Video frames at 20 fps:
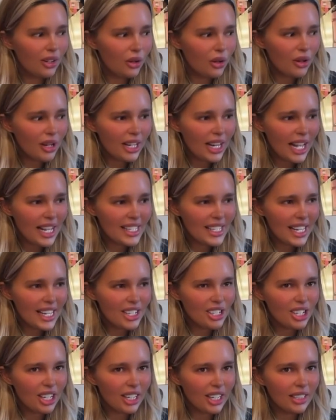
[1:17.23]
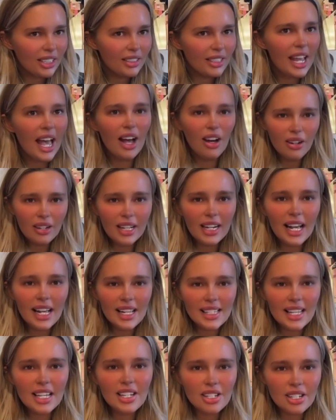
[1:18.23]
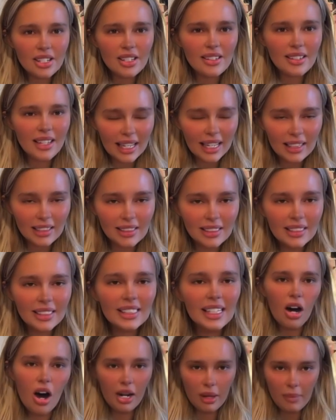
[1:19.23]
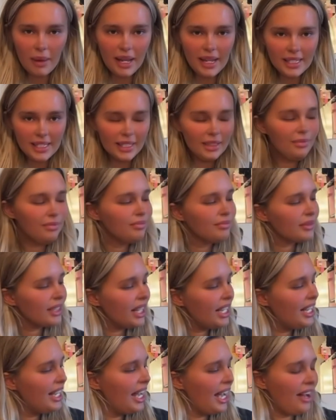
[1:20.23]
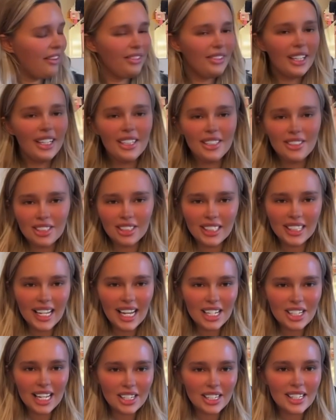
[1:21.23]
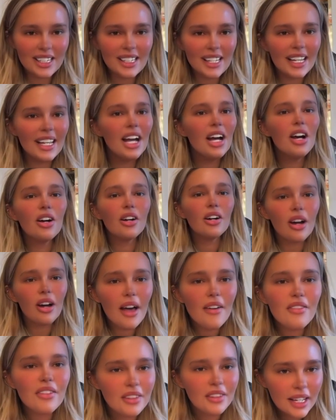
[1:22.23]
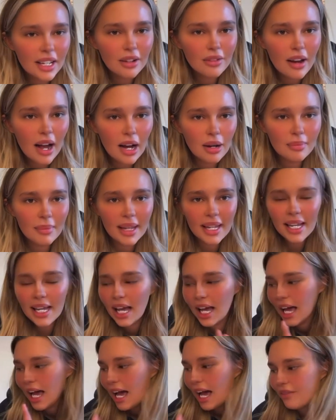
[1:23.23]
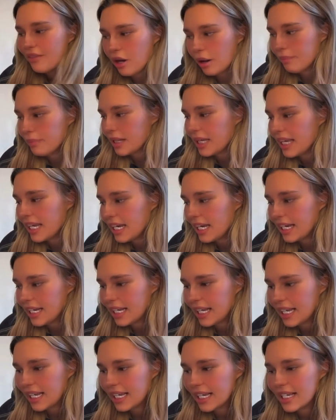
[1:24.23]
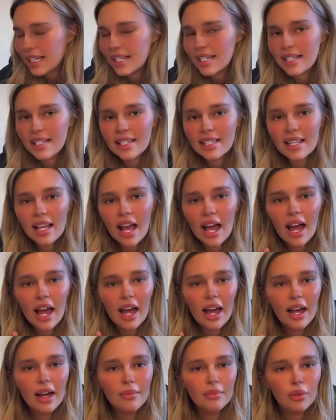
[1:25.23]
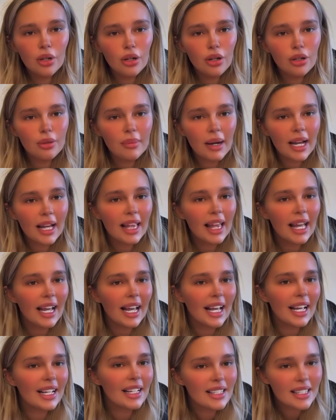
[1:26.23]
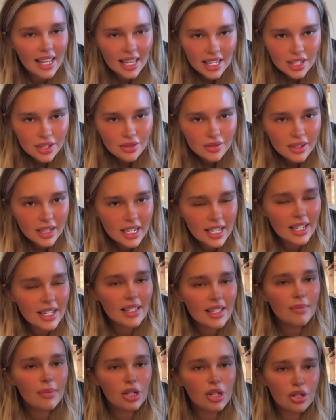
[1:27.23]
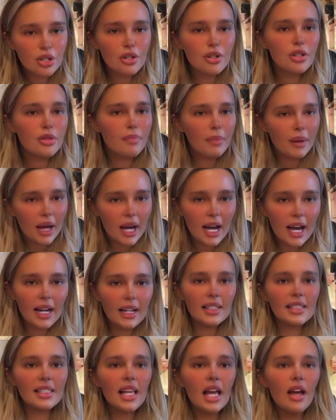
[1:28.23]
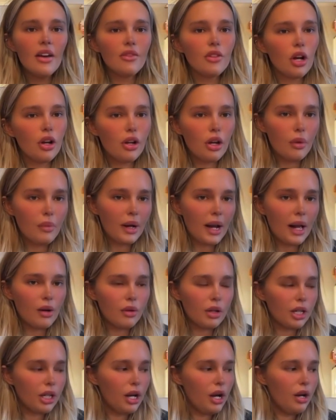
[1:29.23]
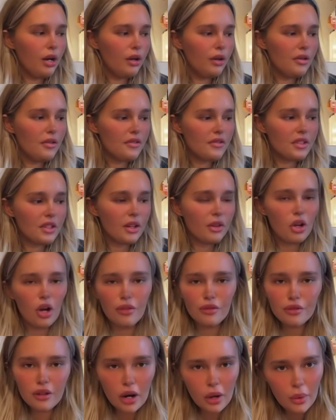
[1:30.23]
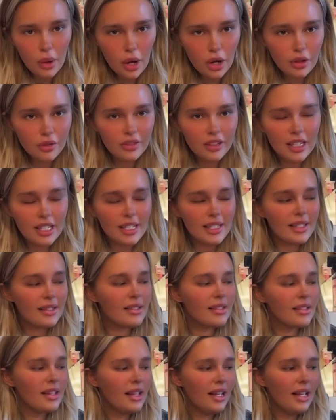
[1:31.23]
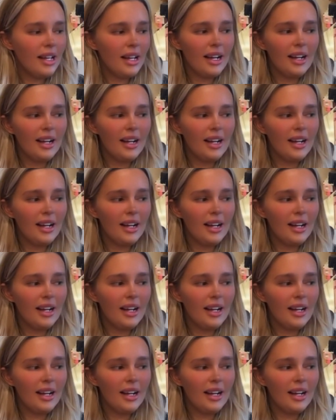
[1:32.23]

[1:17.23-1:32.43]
organization skills aren't amazing. I've literally, as you can see, got everything around me. I've got bikinis, all my like accessories, my shoes, bags, got going out clothes, got throwovers,